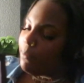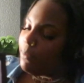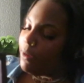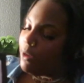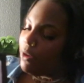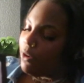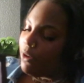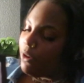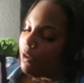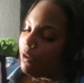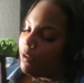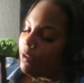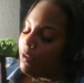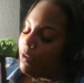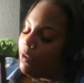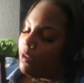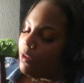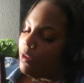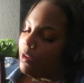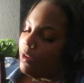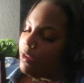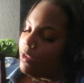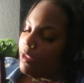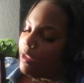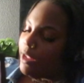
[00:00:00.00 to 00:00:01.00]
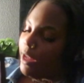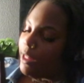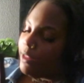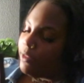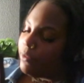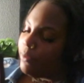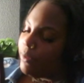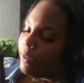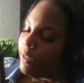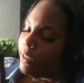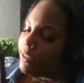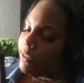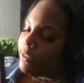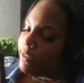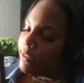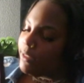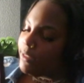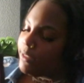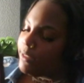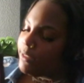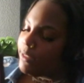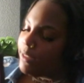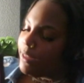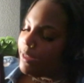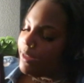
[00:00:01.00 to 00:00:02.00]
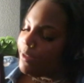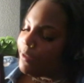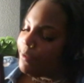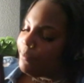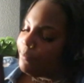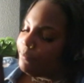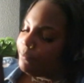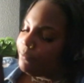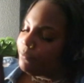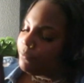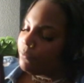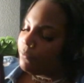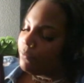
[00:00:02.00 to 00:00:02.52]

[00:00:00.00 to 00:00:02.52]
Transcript: i mean our calories it's um